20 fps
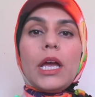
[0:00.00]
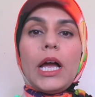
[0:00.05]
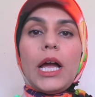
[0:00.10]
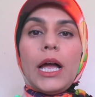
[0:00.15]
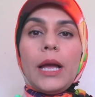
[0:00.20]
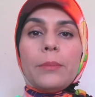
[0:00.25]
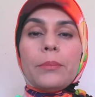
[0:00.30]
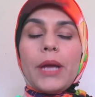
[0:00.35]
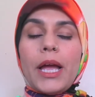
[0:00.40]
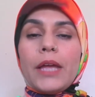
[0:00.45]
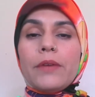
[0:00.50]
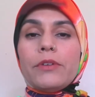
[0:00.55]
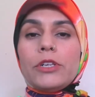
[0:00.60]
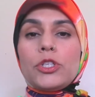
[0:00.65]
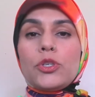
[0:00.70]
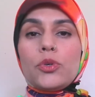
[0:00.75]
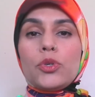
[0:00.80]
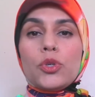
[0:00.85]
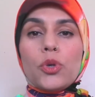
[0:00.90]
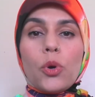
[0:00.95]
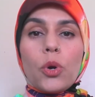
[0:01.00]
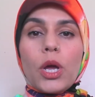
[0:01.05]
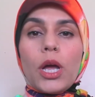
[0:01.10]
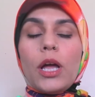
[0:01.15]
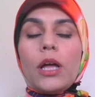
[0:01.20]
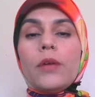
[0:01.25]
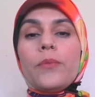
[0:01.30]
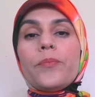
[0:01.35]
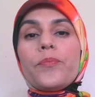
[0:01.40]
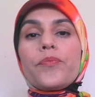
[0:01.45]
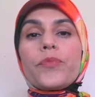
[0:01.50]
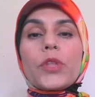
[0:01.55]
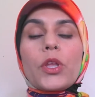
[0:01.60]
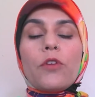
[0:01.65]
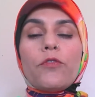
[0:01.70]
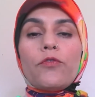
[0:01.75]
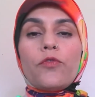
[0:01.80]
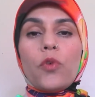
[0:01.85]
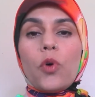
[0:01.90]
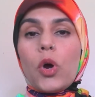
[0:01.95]
I will do yoga
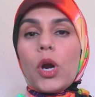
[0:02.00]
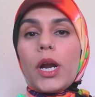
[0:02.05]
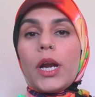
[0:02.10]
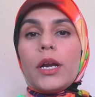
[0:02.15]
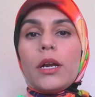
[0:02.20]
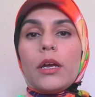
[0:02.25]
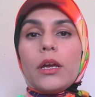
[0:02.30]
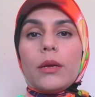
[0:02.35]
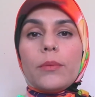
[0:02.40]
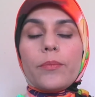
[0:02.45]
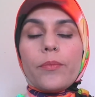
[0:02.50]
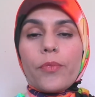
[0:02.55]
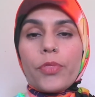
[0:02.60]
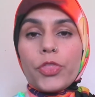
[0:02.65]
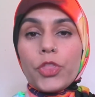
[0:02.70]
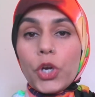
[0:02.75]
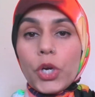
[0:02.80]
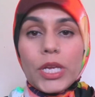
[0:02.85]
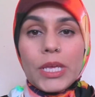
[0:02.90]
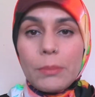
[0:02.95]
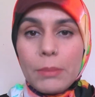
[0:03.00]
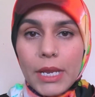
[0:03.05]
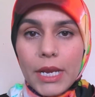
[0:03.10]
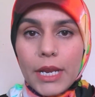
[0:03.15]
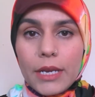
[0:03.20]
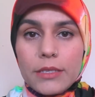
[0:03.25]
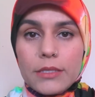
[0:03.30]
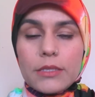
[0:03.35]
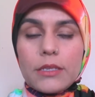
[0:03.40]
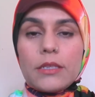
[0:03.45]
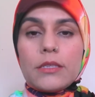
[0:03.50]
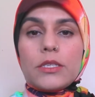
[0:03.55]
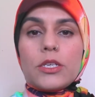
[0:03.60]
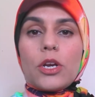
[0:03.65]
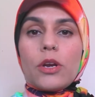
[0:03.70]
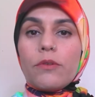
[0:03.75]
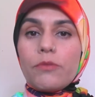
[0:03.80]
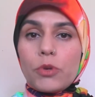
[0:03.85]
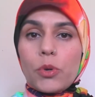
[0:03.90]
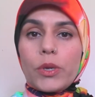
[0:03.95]
for 30 minutes
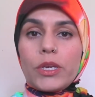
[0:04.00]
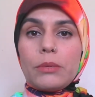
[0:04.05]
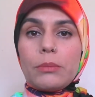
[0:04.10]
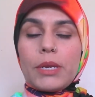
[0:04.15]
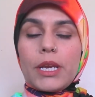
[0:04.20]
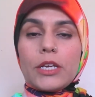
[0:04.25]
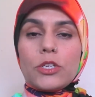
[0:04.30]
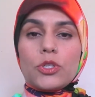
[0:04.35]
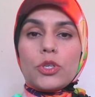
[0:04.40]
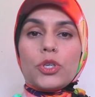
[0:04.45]
instead of 20 minutes.